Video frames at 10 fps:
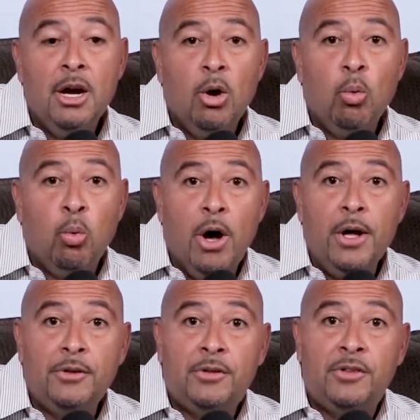
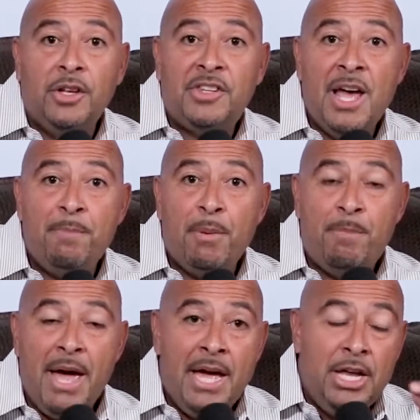was the Tampa
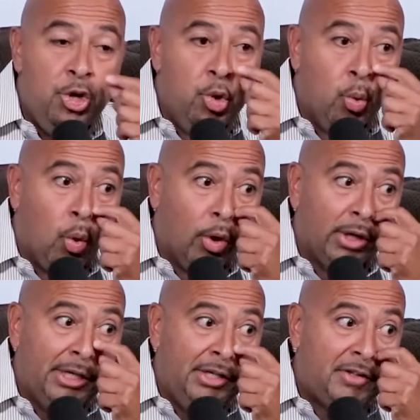Bay New
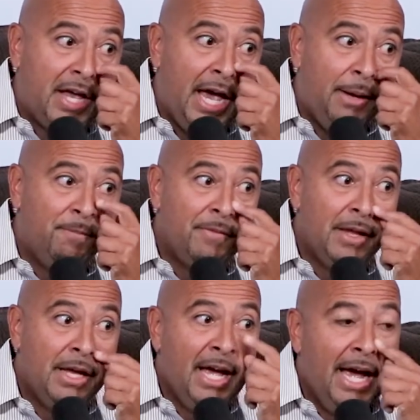Orleans game.
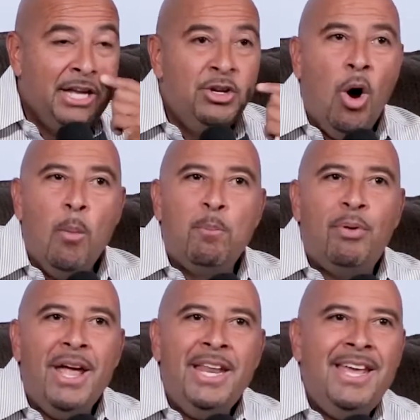And you know,
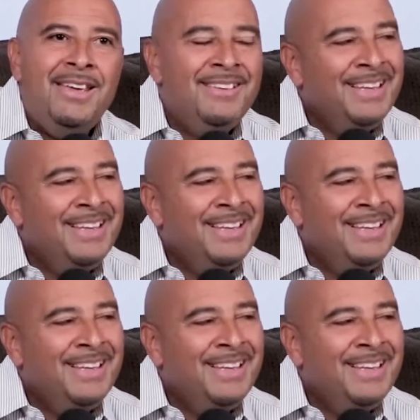Brady